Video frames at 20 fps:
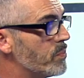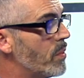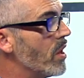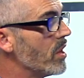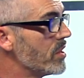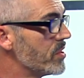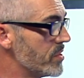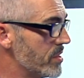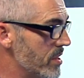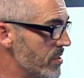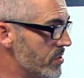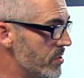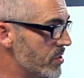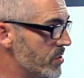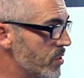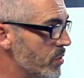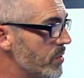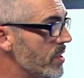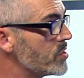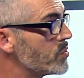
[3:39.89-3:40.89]
Policy
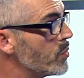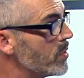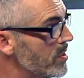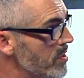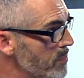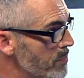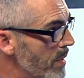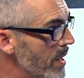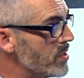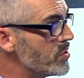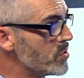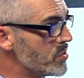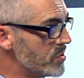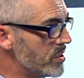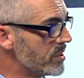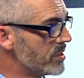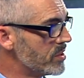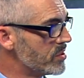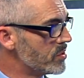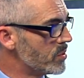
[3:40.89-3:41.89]
Institute. That's one of the major
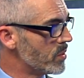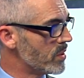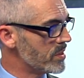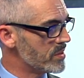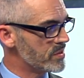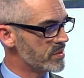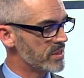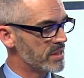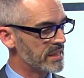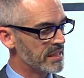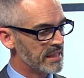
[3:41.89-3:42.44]
signatories.